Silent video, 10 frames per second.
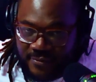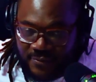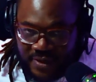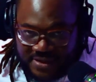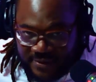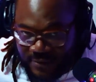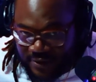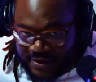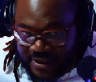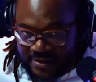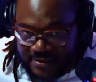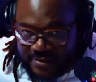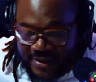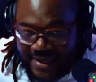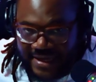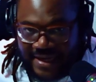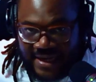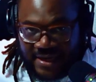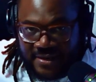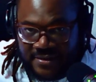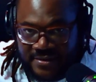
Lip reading: Was it worth it in the end?